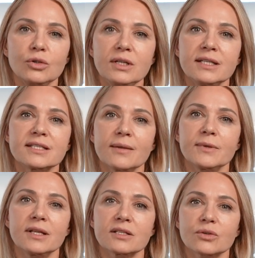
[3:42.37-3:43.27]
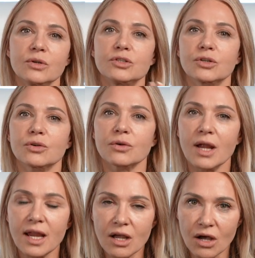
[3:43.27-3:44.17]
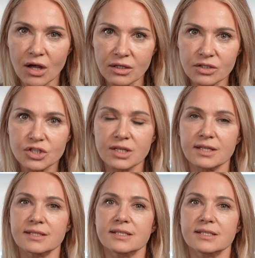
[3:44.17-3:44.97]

you need something that's going to create collagen,